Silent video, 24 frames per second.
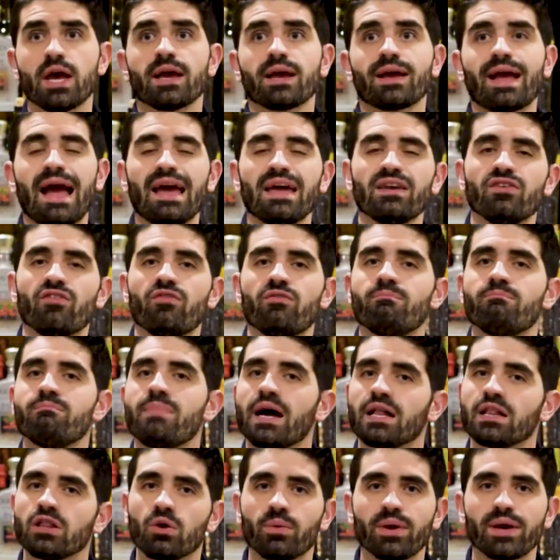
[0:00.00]
kind of
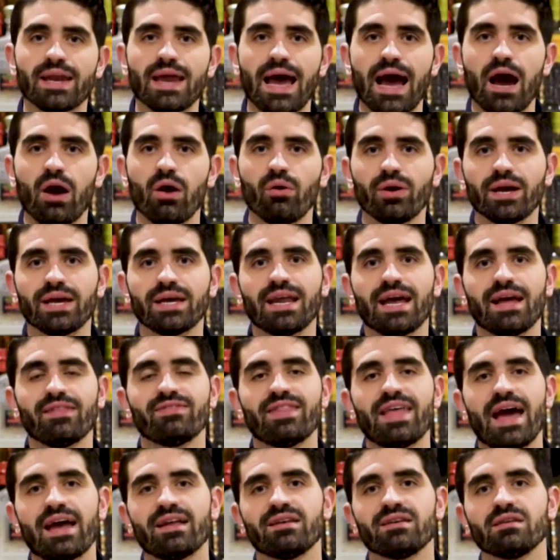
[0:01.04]
mellow it out and add
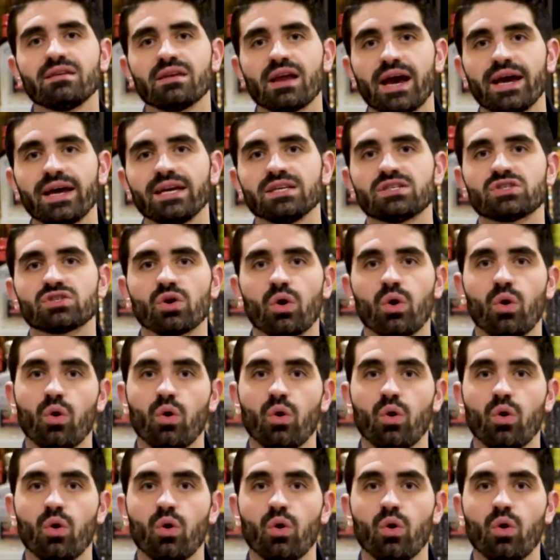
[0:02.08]
that nice